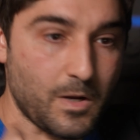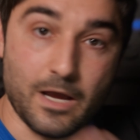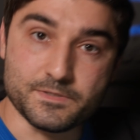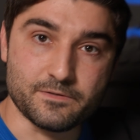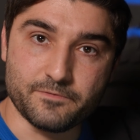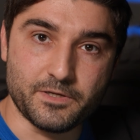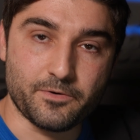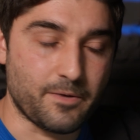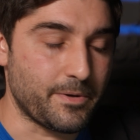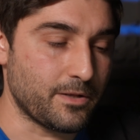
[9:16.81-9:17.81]
How's the video
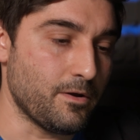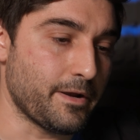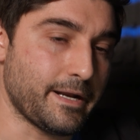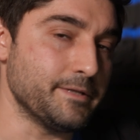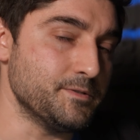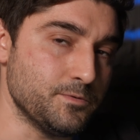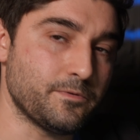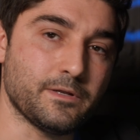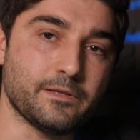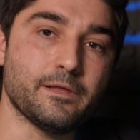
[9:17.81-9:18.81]
coming along? And I do
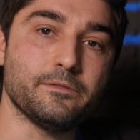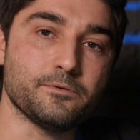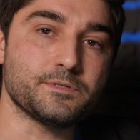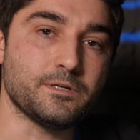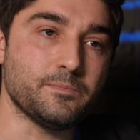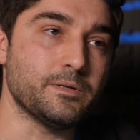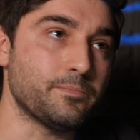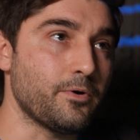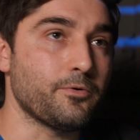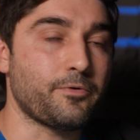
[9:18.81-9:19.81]
think that there's going to be a
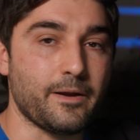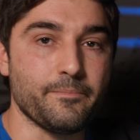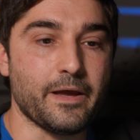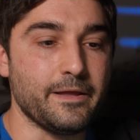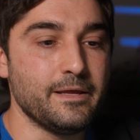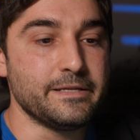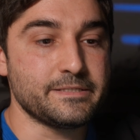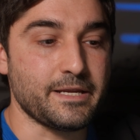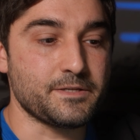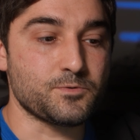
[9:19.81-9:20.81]
program that
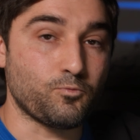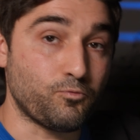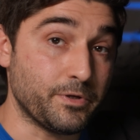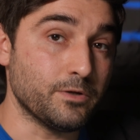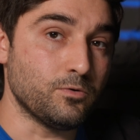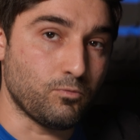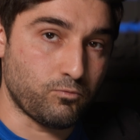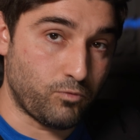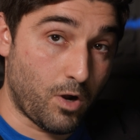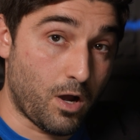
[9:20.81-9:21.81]
takes real
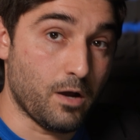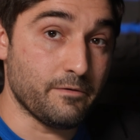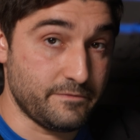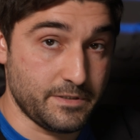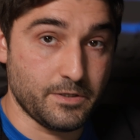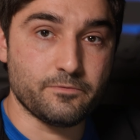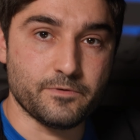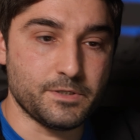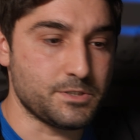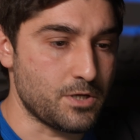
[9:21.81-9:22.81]
raw video
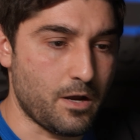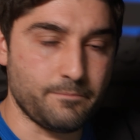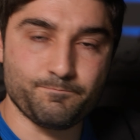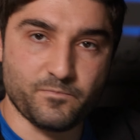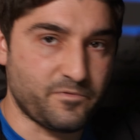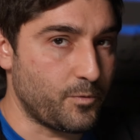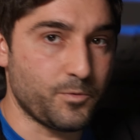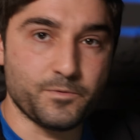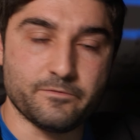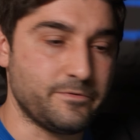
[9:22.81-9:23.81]
footage, not
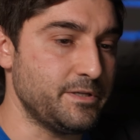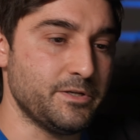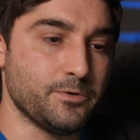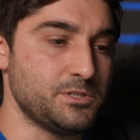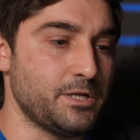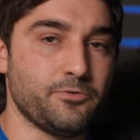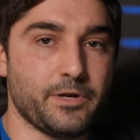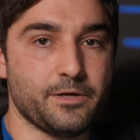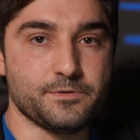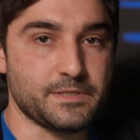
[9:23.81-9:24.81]
photo to video
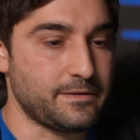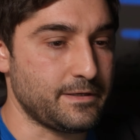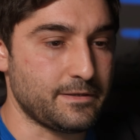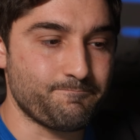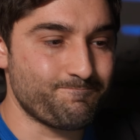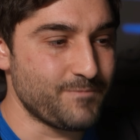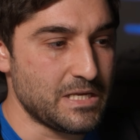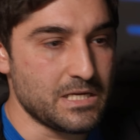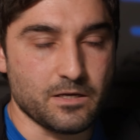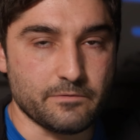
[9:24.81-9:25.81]
generators. I think
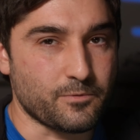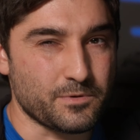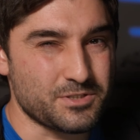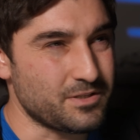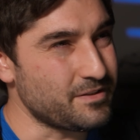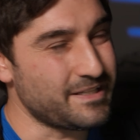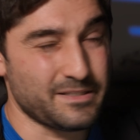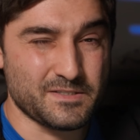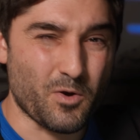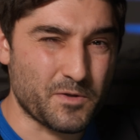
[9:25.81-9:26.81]
unfortunately,
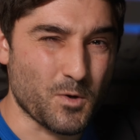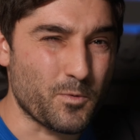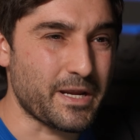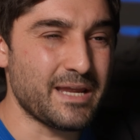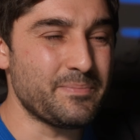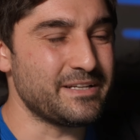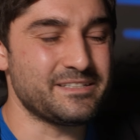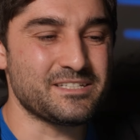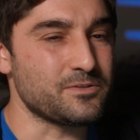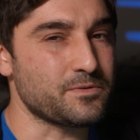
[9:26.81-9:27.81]
it's okay, but it
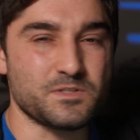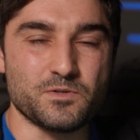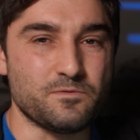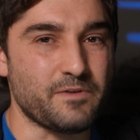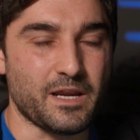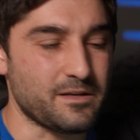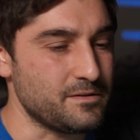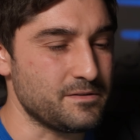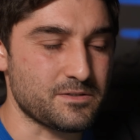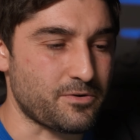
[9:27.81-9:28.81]
just looks too fake
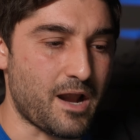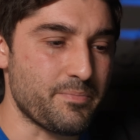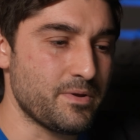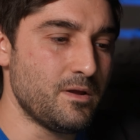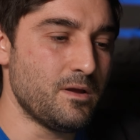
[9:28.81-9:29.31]
and it's crap.